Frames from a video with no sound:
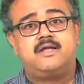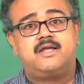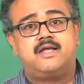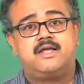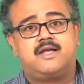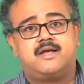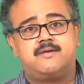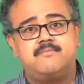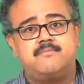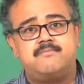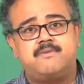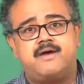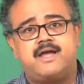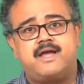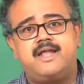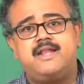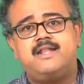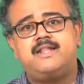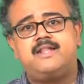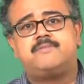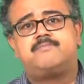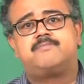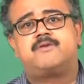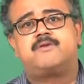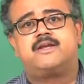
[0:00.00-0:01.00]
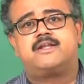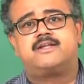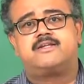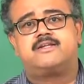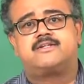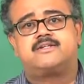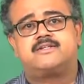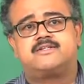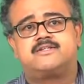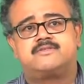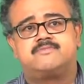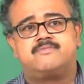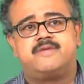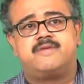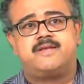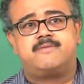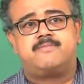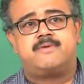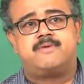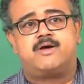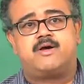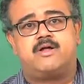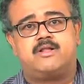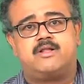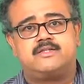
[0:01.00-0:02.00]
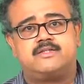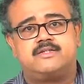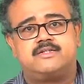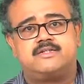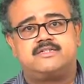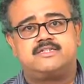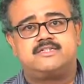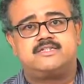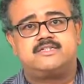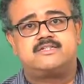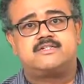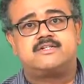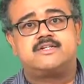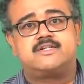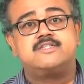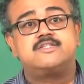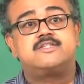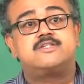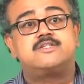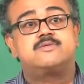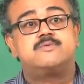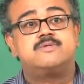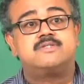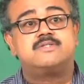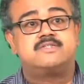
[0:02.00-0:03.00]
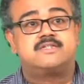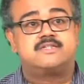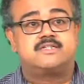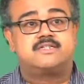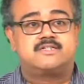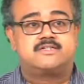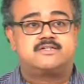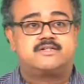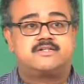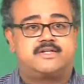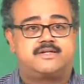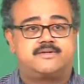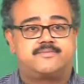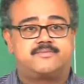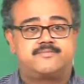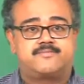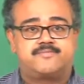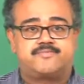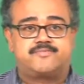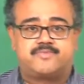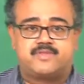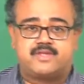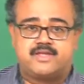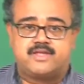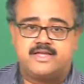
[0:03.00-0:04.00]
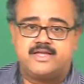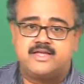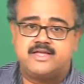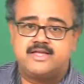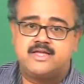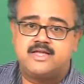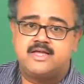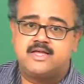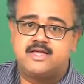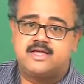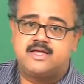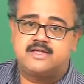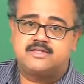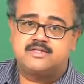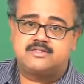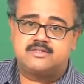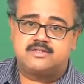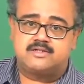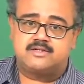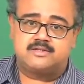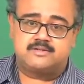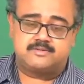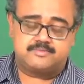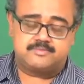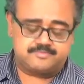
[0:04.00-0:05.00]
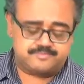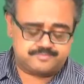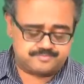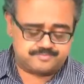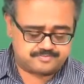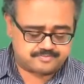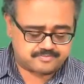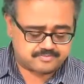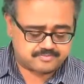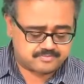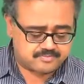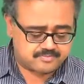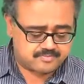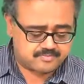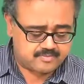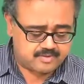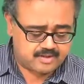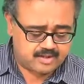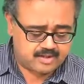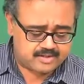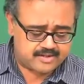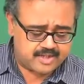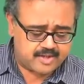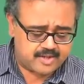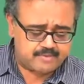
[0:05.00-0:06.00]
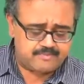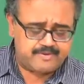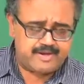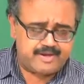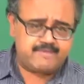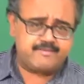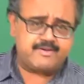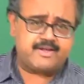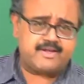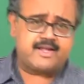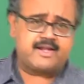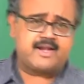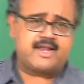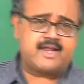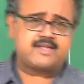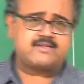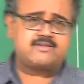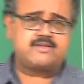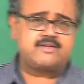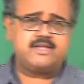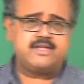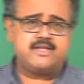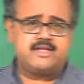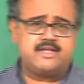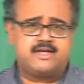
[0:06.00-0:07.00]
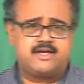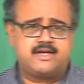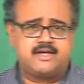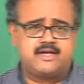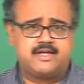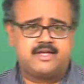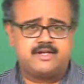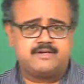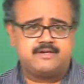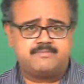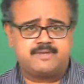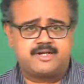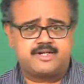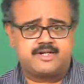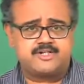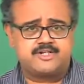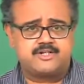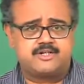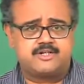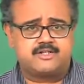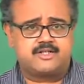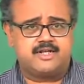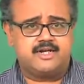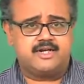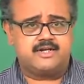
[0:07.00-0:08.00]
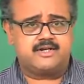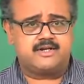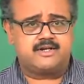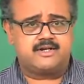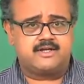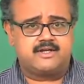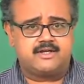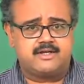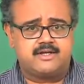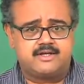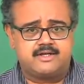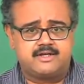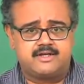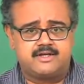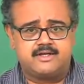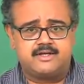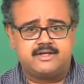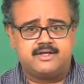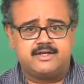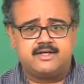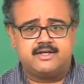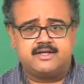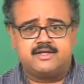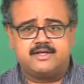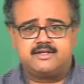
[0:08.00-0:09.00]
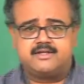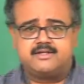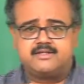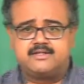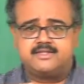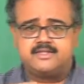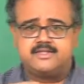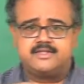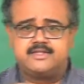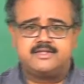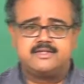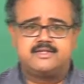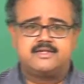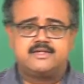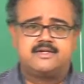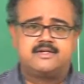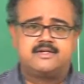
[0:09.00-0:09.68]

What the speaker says: combine the predictions made by all the decision trees into a single tree. Okay. So, that way we can actually make sure that the